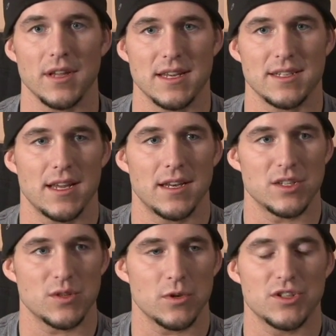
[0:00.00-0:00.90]
Like I said,
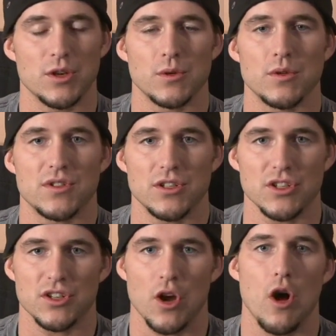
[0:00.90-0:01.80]
because we're so used to
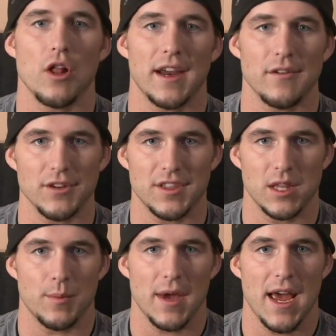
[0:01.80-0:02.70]
just calling everything
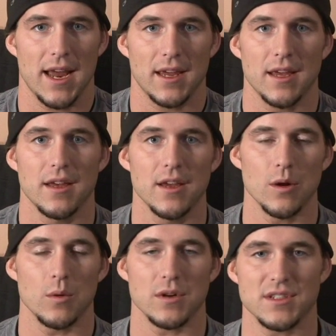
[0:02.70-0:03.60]
in the back,
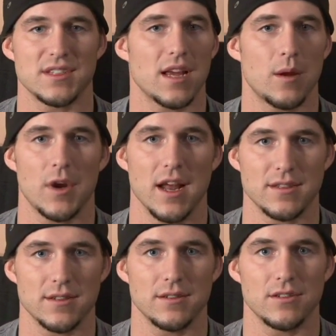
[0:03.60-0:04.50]
whereas this time we got
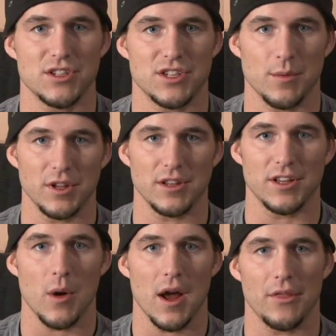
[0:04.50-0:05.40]
to just completely
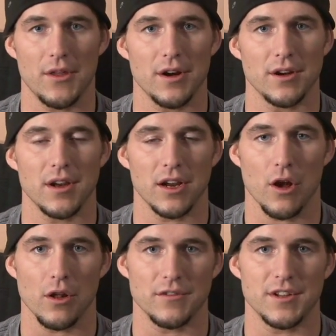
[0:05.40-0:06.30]
go out there and
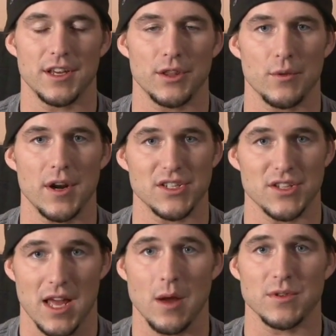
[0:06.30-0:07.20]
call everything in the ring.
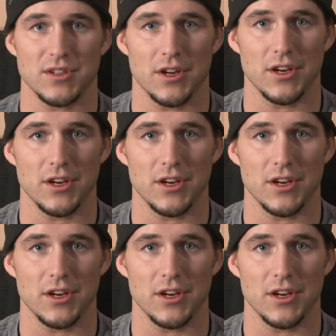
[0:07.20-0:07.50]
So that was a good